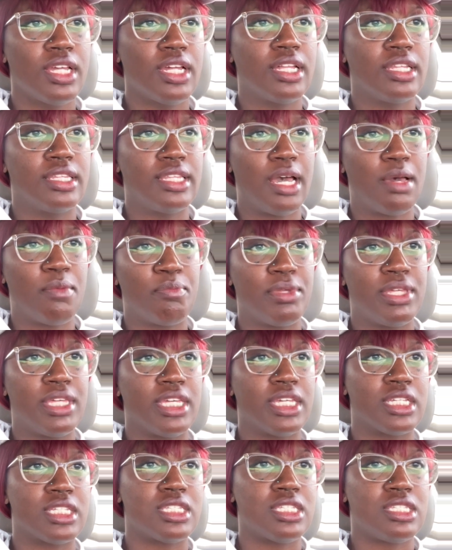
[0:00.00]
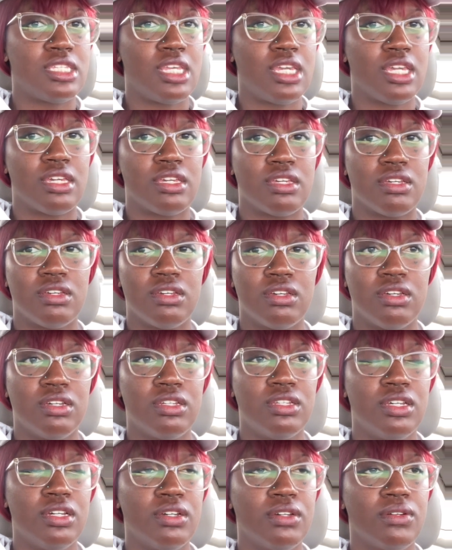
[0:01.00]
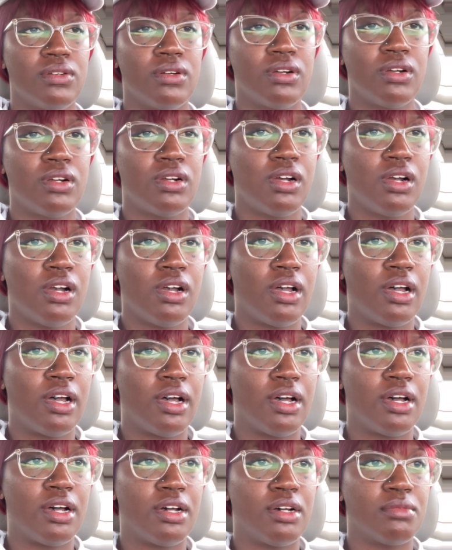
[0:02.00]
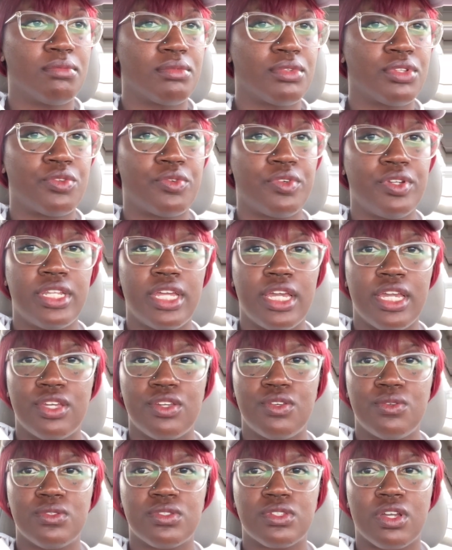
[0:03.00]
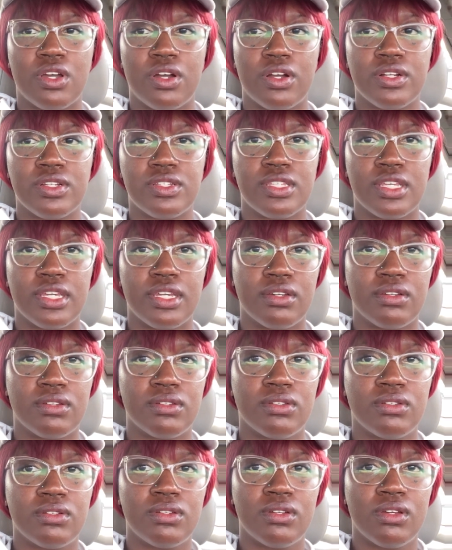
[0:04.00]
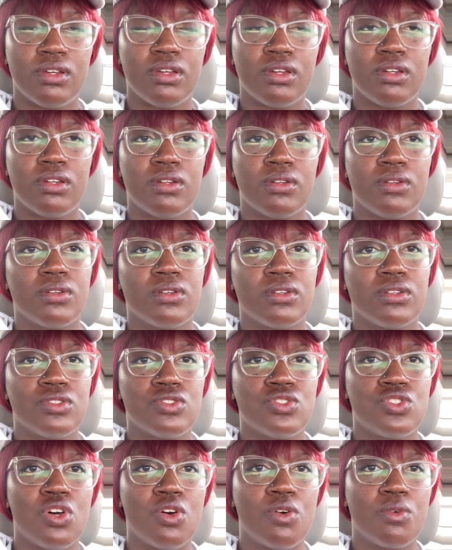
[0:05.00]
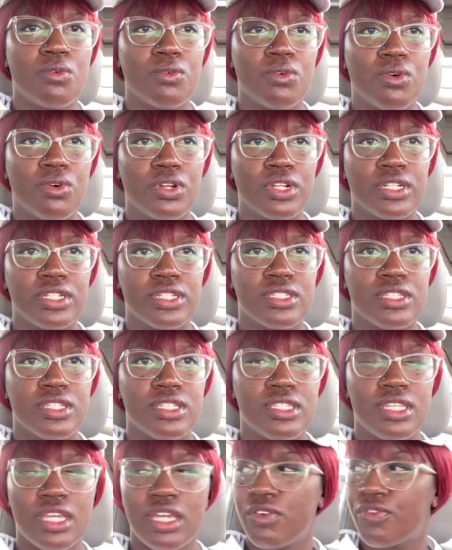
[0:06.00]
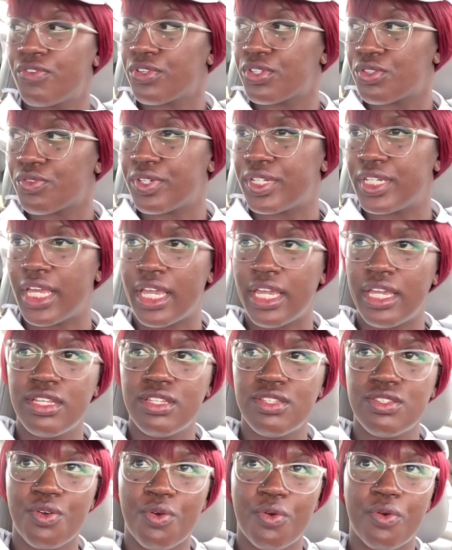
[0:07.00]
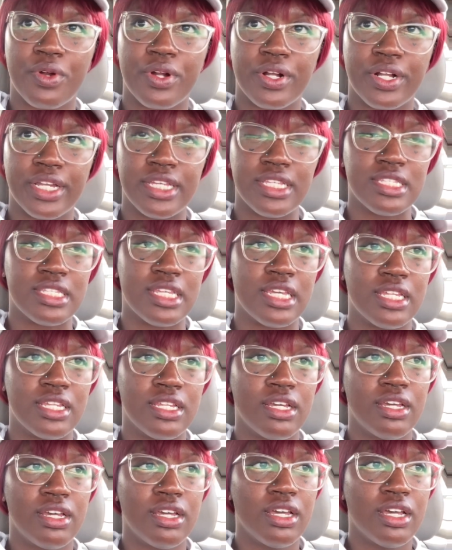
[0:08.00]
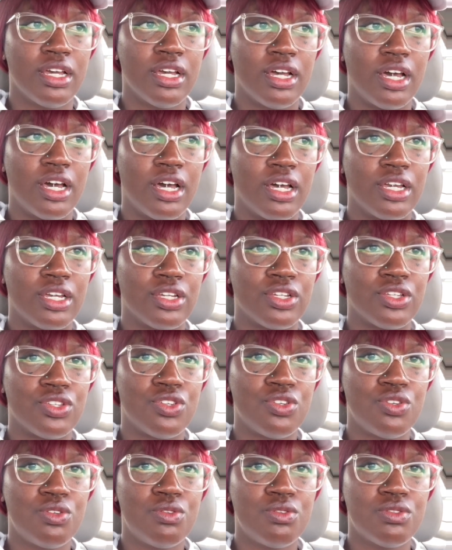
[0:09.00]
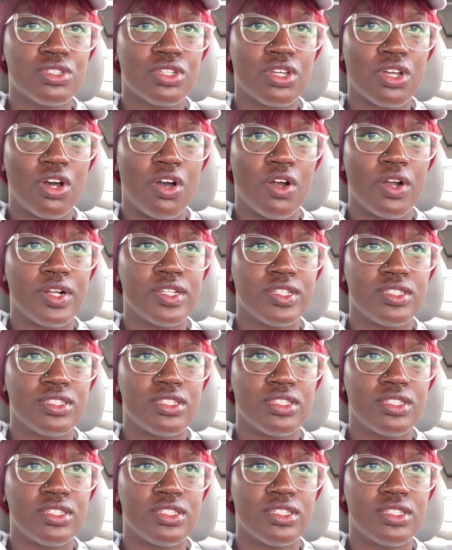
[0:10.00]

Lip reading: that being said, 3-day used car sale. So hold on, is the sale for 3 days, or is it a used car,